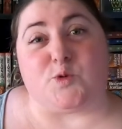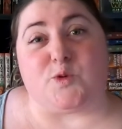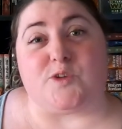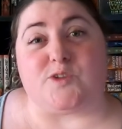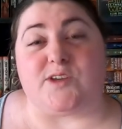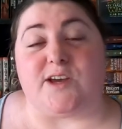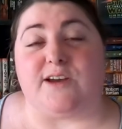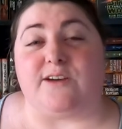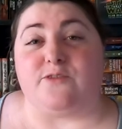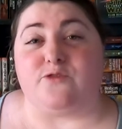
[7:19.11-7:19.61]

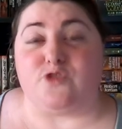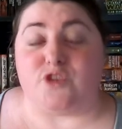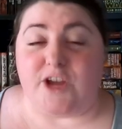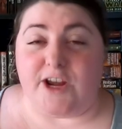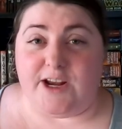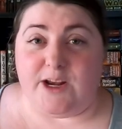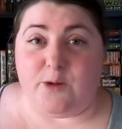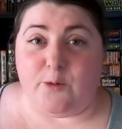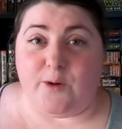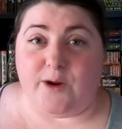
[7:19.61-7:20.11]
Doors of
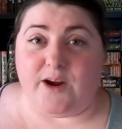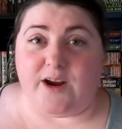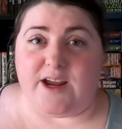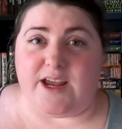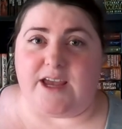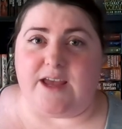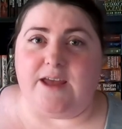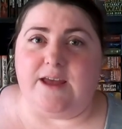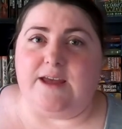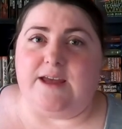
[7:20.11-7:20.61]

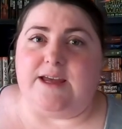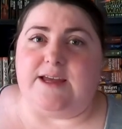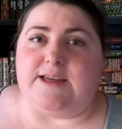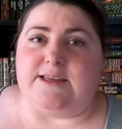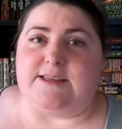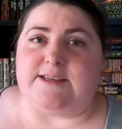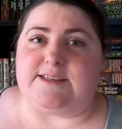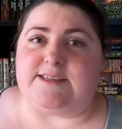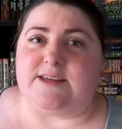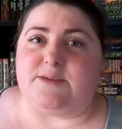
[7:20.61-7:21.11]
January.
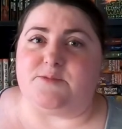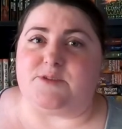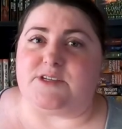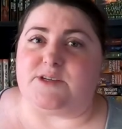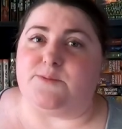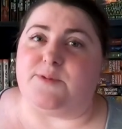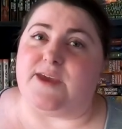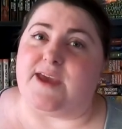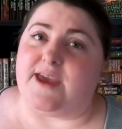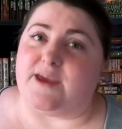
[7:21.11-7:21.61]
This seems
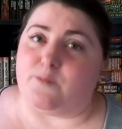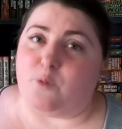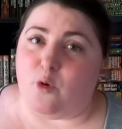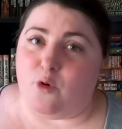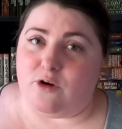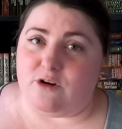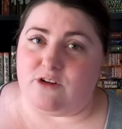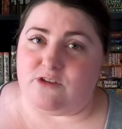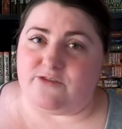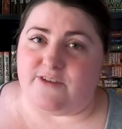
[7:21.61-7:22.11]
to be a
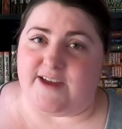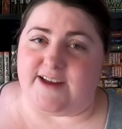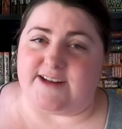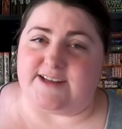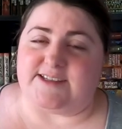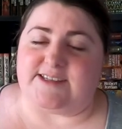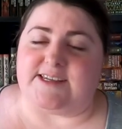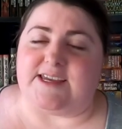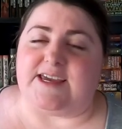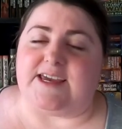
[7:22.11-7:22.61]
portal
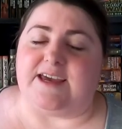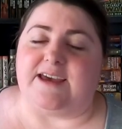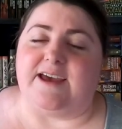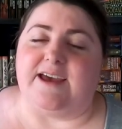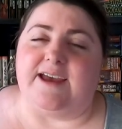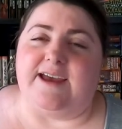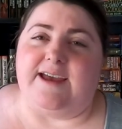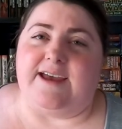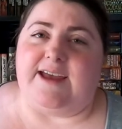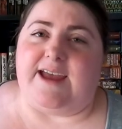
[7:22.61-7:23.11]
fantasy.